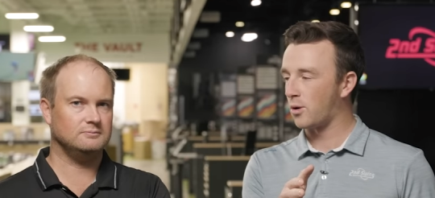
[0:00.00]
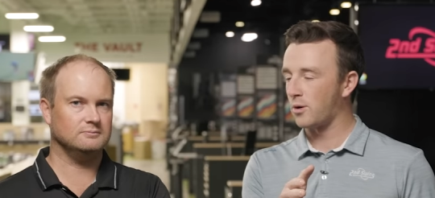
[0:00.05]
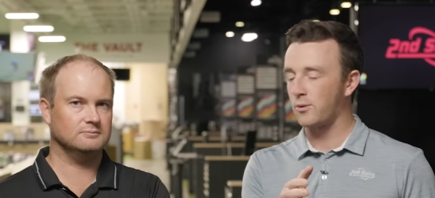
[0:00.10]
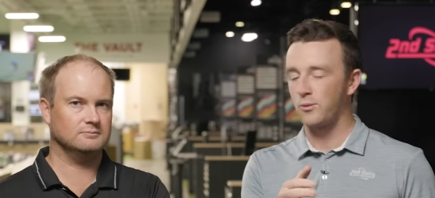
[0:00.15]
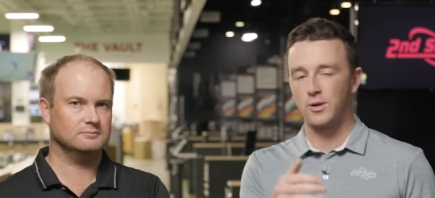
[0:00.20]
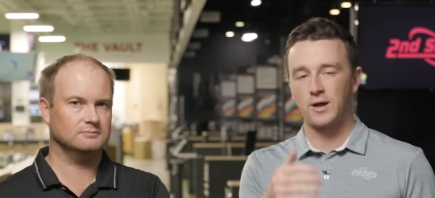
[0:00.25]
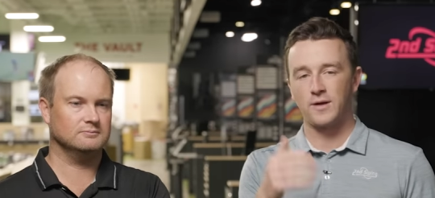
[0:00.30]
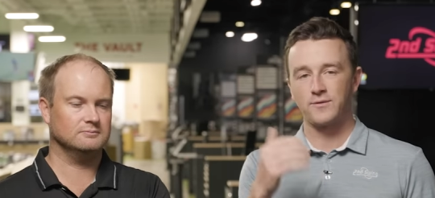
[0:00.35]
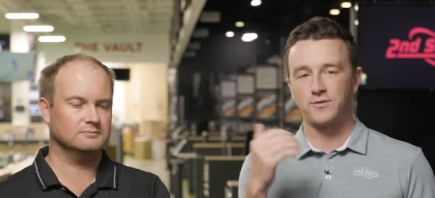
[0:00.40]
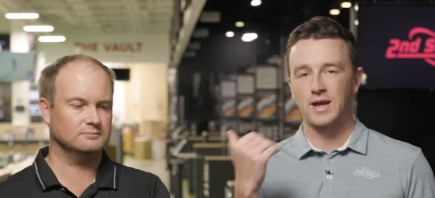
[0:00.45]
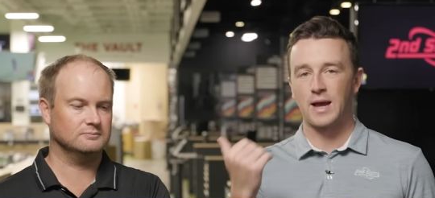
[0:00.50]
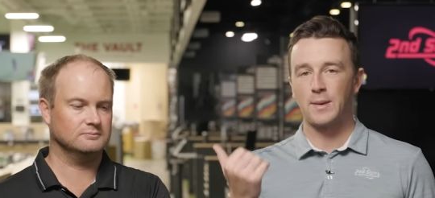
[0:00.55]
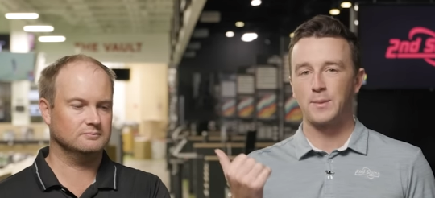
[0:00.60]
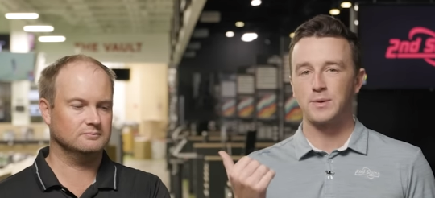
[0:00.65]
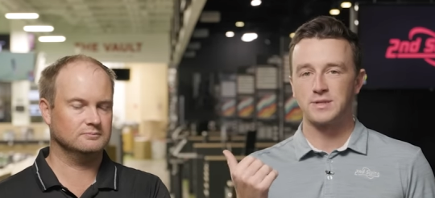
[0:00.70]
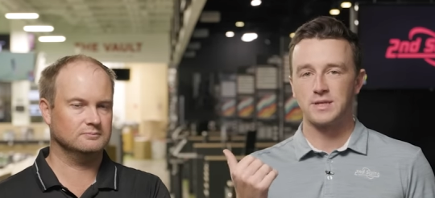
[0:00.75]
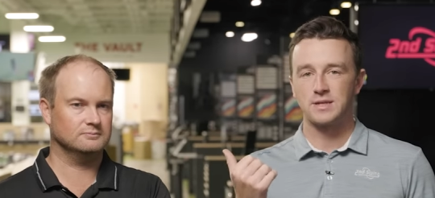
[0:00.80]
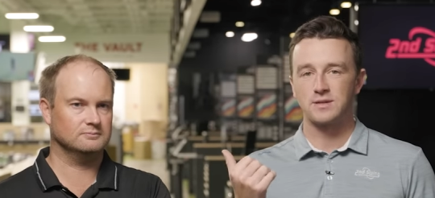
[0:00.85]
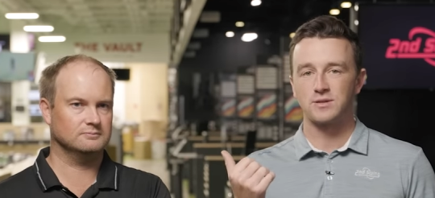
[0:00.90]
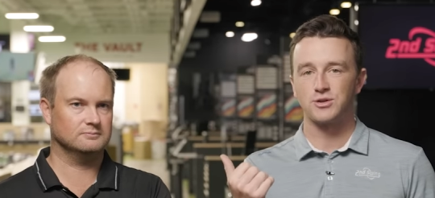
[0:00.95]
Speaker 1: We'll have Thomas
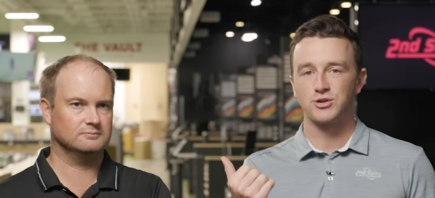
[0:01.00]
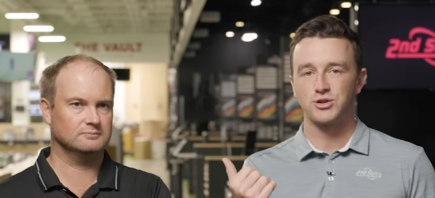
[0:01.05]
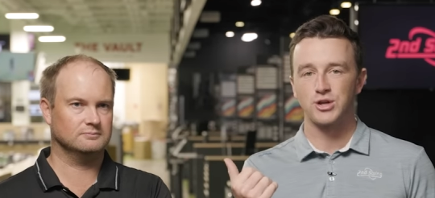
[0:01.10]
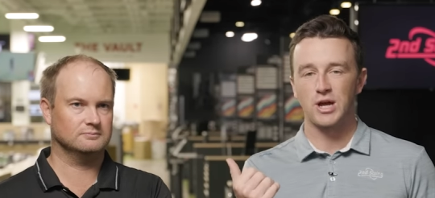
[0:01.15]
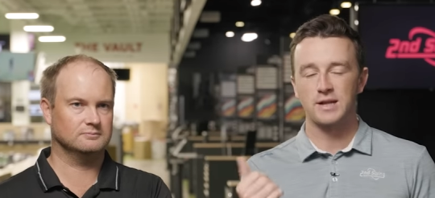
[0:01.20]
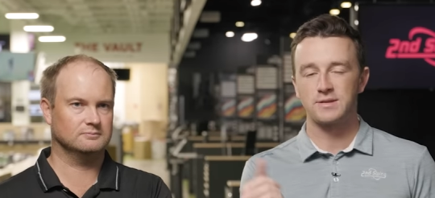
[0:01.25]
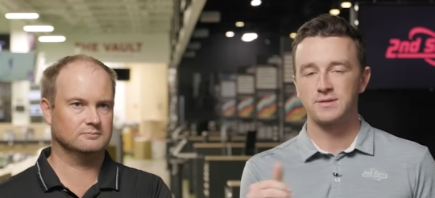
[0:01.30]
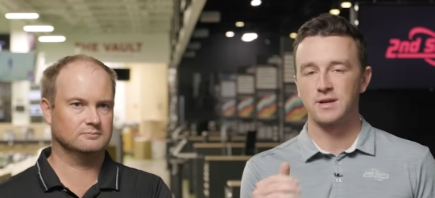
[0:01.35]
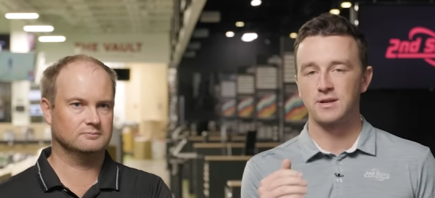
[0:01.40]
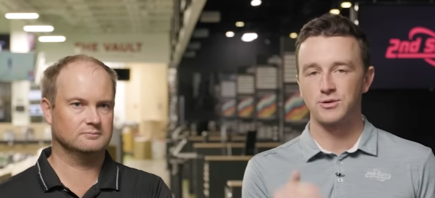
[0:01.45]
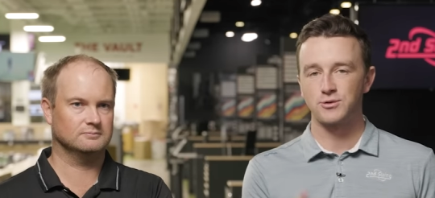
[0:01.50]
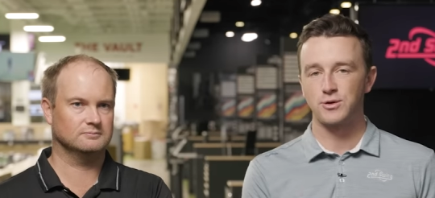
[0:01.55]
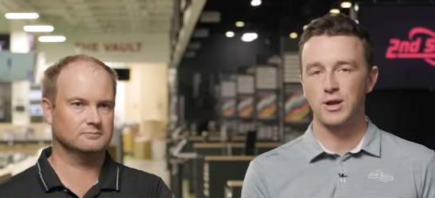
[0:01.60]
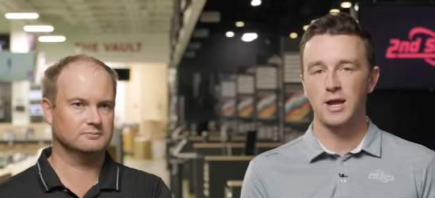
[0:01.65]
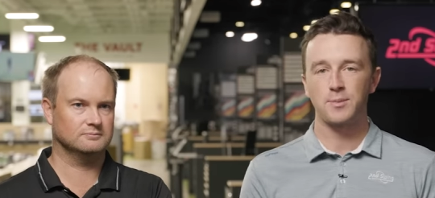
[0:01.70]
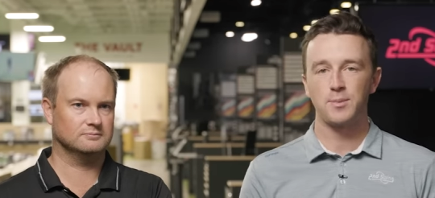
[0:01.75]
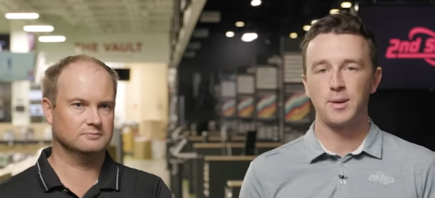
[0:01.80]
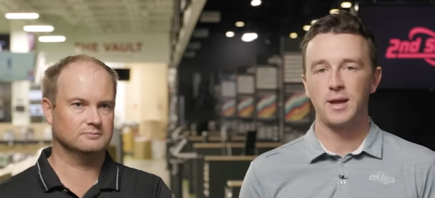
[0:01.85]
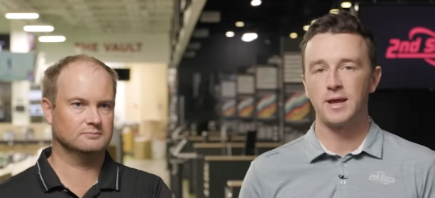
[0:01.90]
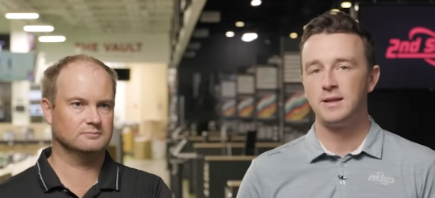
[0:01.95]
hit the shots on
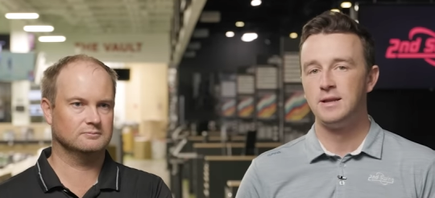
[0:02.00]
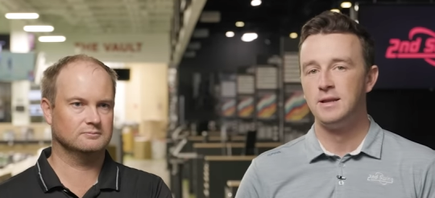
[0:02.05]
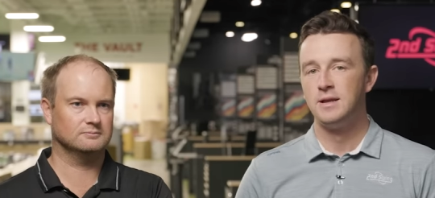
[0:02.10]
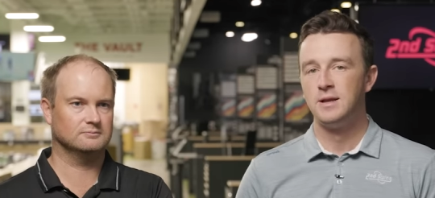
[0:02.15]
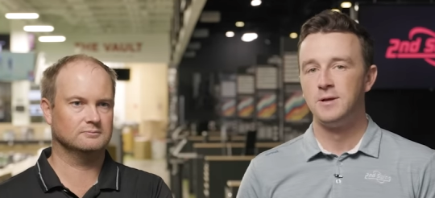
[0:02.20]
TrackMan,